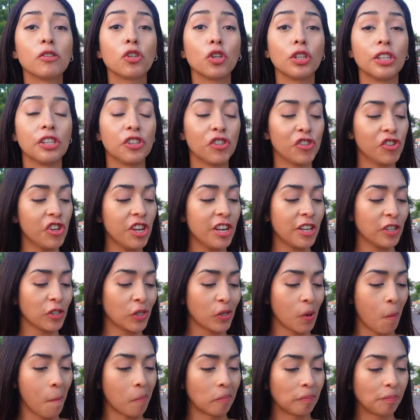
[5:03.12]
So this cheese,
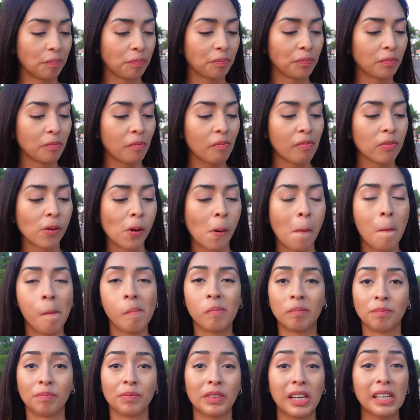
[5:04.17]

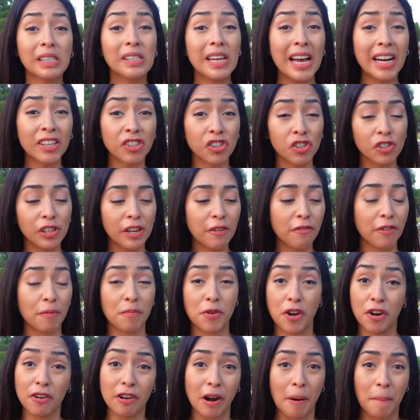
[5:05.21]
it's actually from
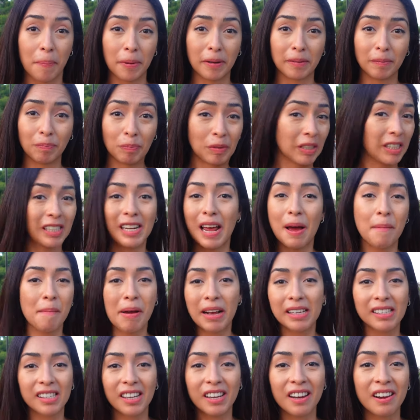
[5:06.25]
Europe. It's not
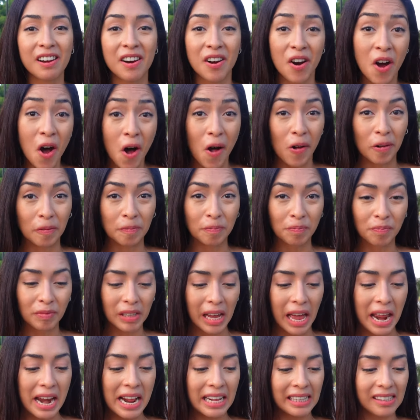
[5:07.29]
Mexican at all.
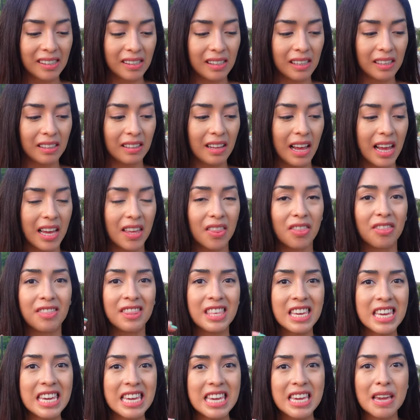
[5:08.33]
And it's like
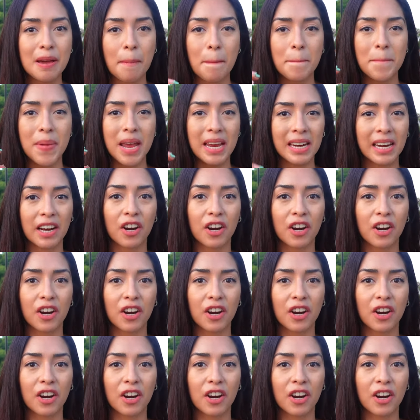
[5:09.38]
the main